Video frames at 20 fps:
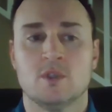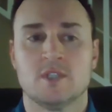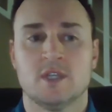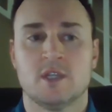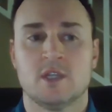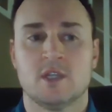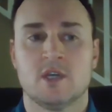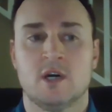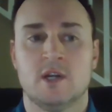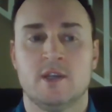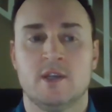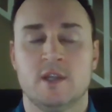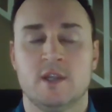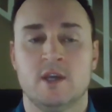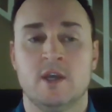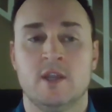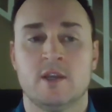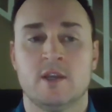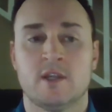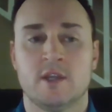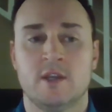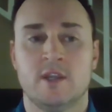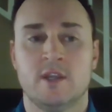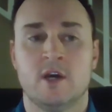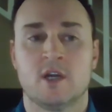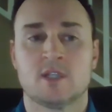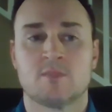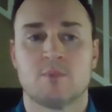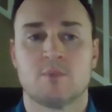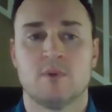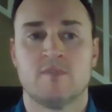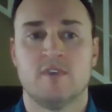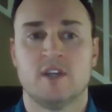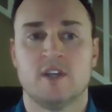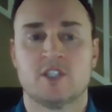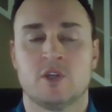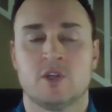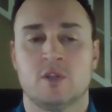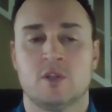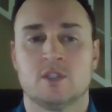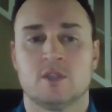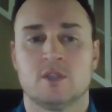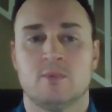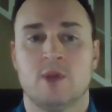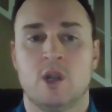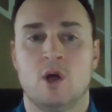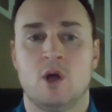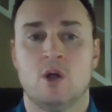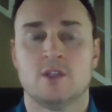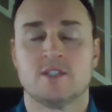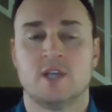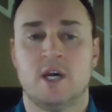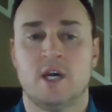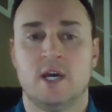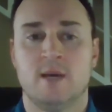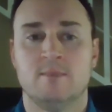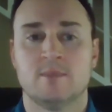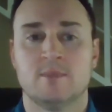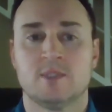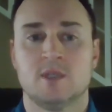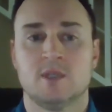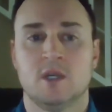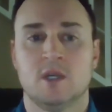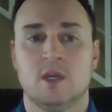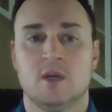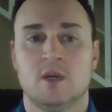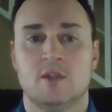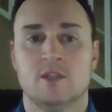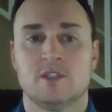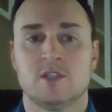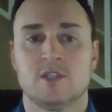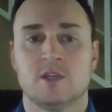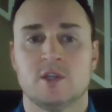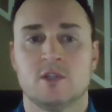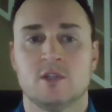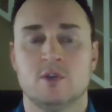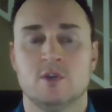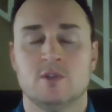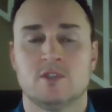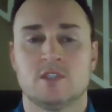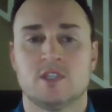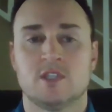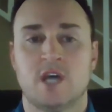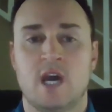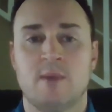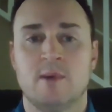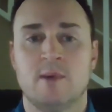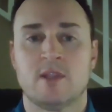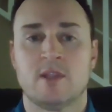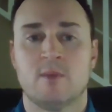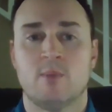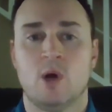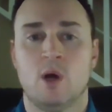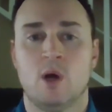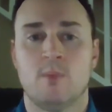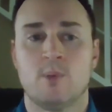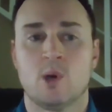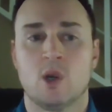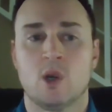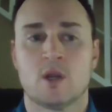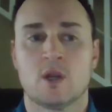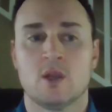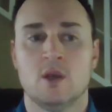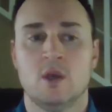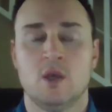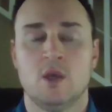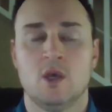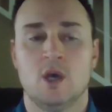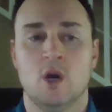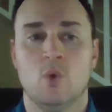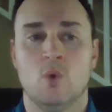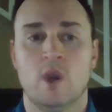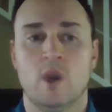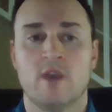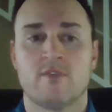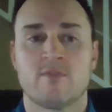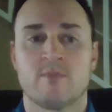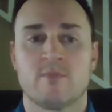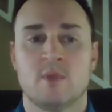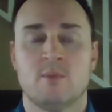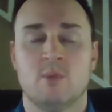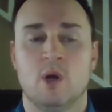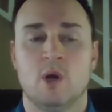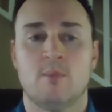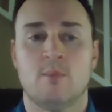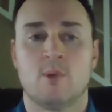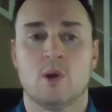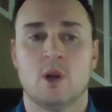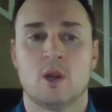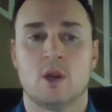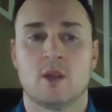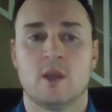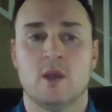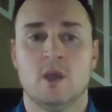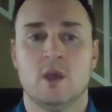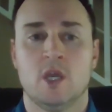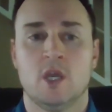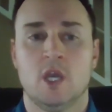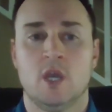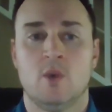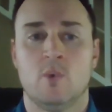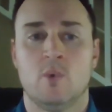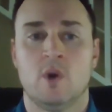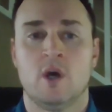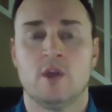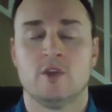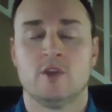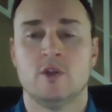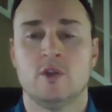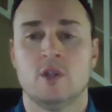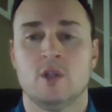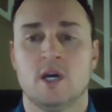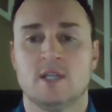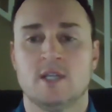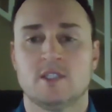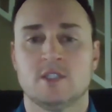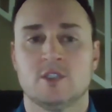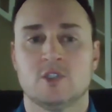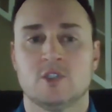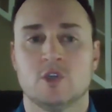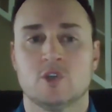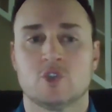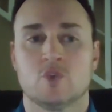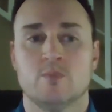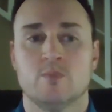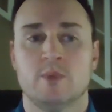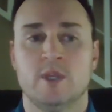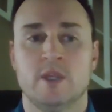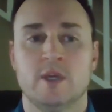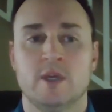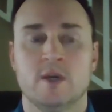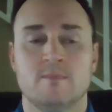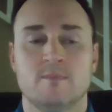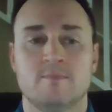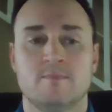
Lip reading: and conduct professionalism at all times. This includes time at the ballpark, away from the ballpark, and while utilizing social media.